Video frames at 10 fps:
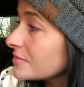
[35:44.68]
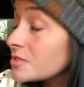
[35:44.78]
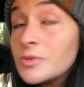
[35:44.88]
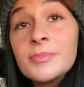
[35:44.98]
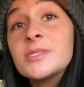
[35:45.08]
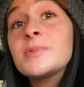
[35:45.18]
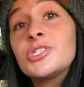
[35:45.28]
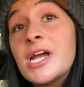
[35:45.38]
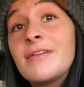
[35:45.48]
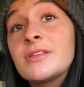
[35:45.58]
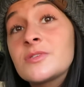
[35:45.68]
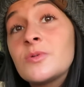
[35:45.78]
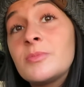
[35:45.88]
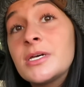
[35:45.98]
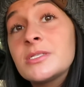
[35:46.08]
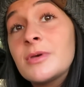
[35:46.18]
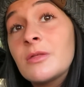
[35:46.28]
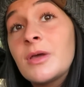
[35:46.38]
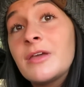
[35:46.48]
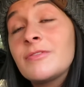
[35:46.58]
This woman's been driving a school bus, by
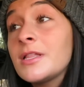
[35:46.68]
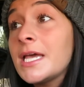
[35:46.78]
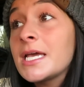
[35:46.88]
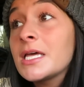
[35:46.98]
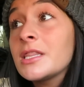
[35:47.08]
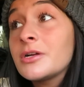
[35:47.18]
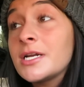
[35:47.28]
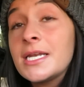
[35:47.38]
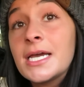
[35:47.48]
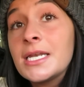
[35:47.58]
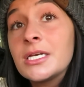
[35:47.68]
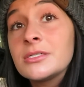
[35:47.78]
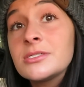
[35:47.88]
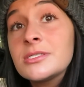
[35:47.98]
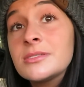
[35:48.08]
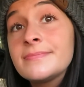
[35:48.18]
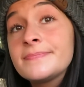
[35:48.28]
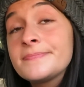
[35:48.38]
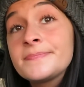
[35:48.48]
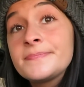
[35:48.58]
the way, for like 39 years.
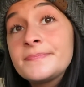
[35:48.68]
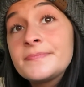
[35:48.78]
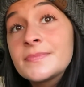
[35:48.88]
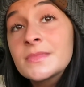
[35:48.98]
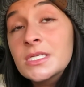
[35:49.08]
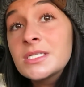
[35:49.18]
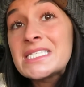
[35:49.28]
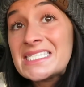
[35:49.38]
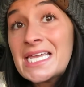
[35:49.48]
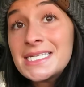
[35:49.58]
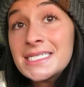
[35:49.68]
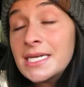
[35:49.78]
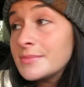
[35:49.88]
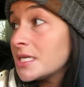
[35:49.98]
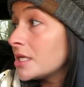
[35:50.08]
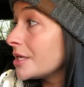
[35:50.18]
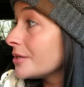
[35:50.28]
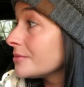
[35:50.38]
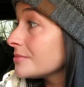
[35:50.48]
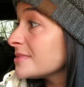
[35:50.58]
Saint, I'm telling
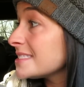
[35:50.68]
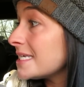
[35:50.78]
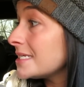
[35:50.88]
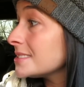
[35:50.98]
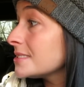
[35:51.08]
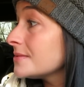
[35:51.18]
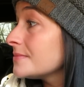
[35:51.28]
you. Saint.